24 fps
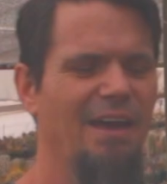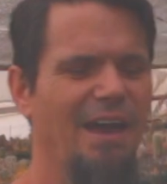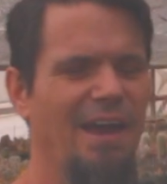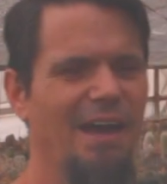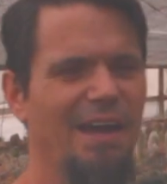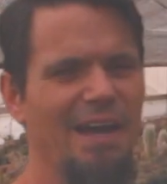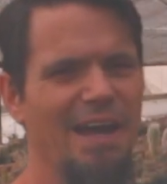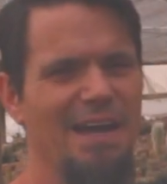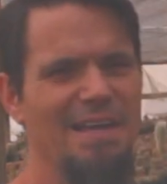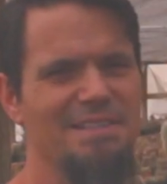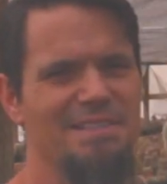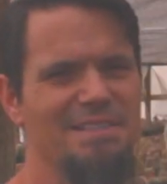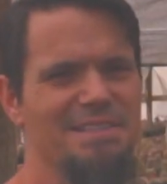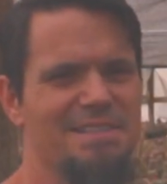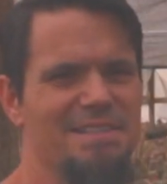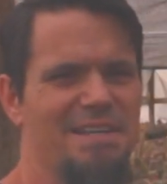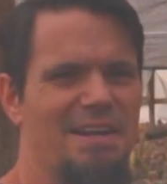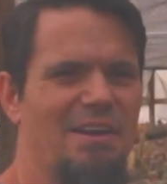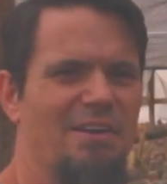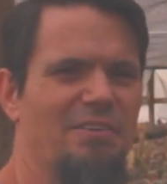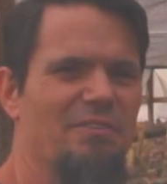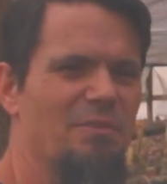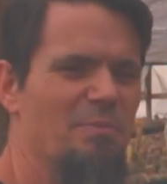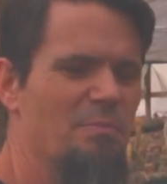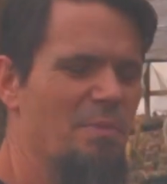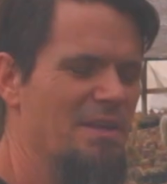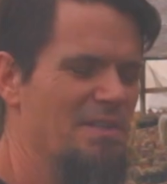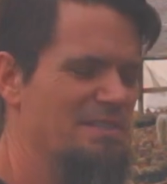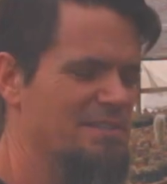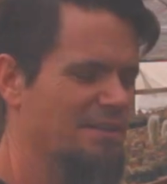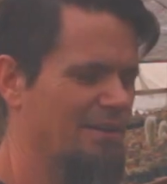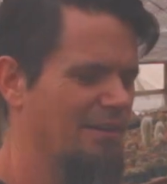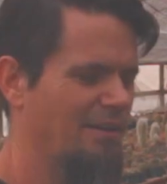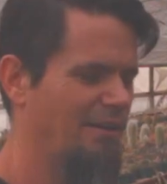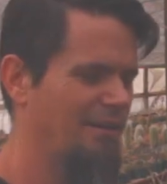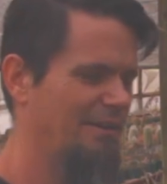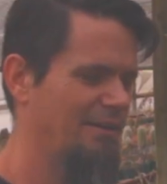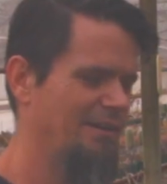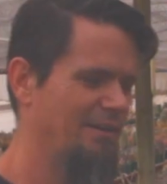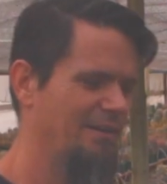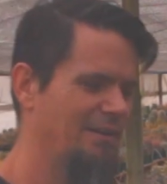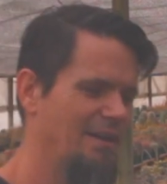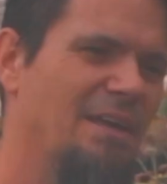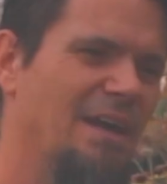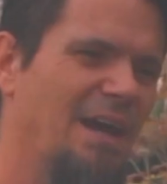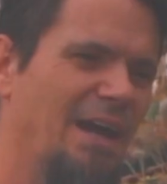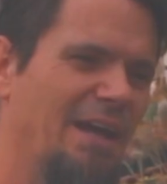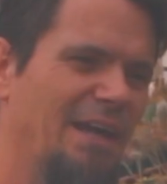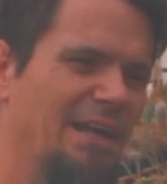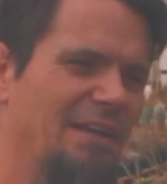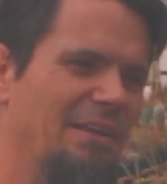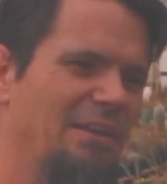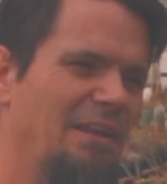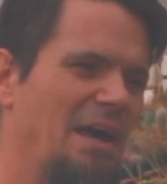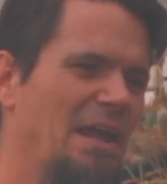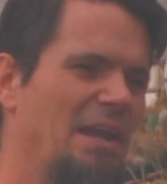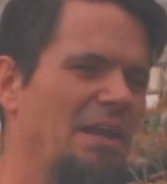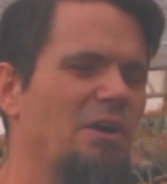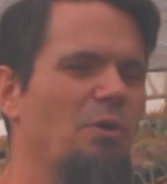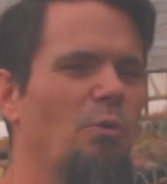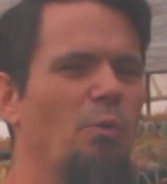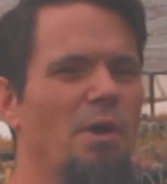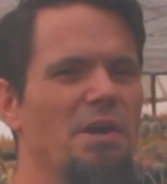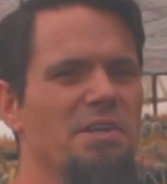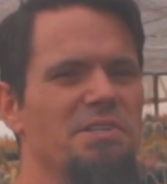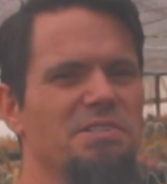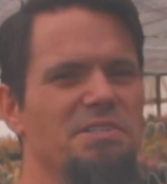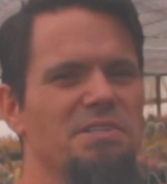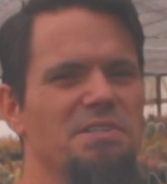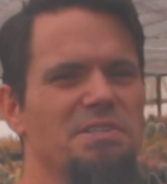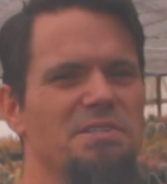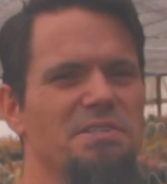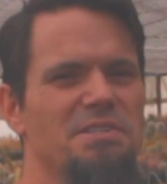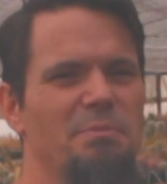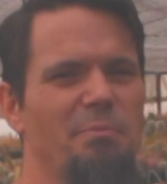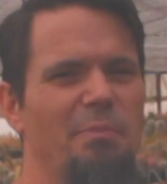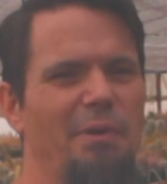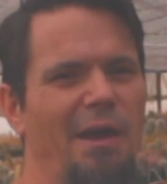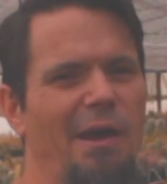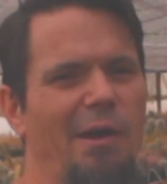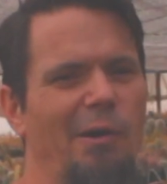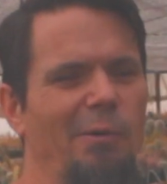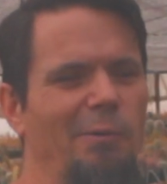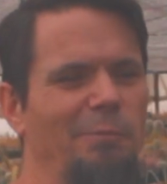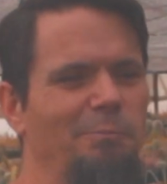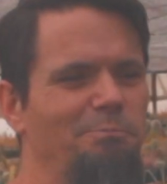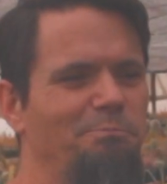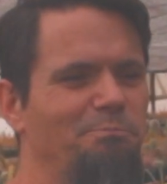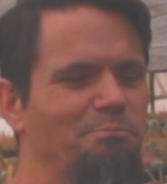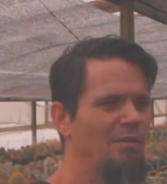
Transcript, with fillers: Hi guys, this is Aaron from Mesa Garden. I get a lot of questions about